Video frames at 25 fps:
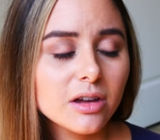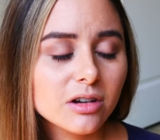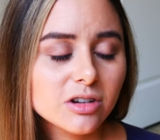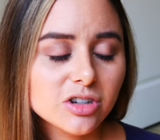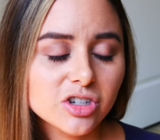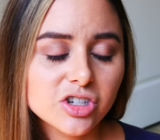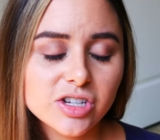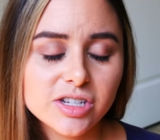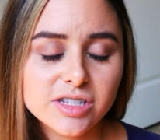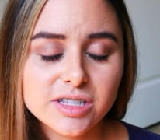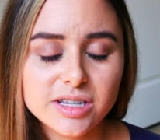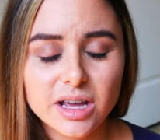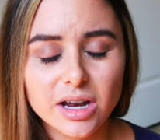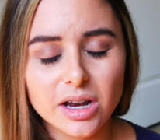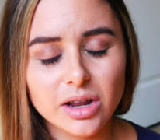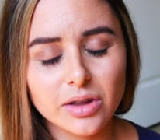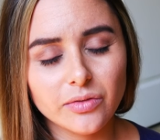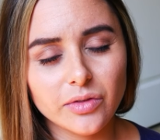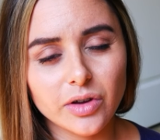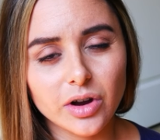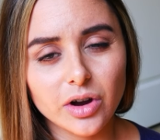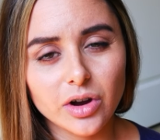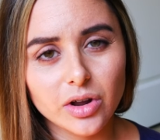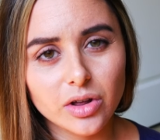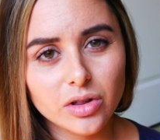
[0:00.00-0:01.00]
he or she's
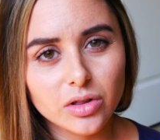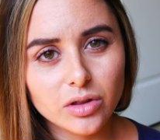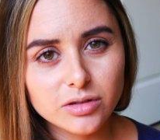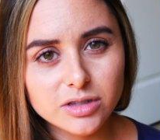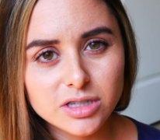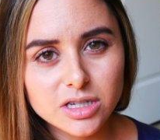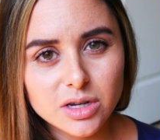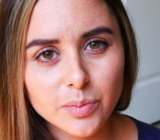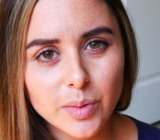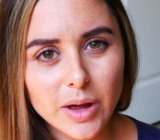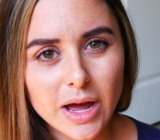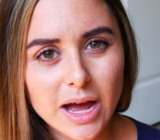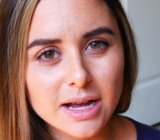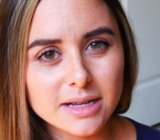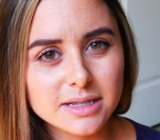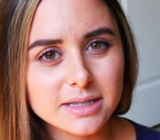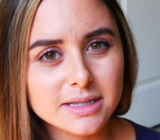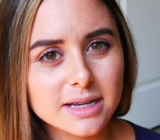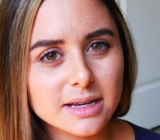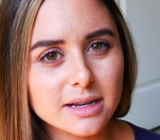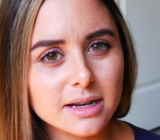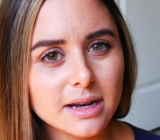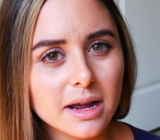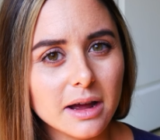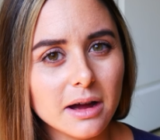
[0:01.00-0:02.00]
getting very close to
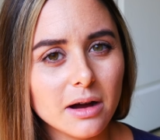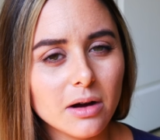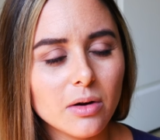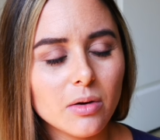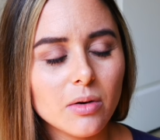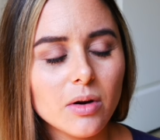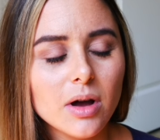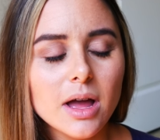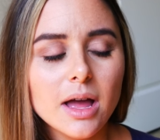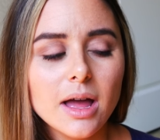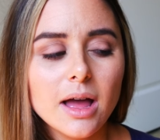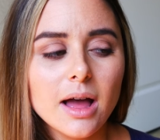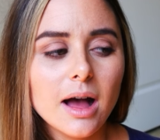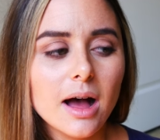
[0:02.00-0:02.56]
passing now.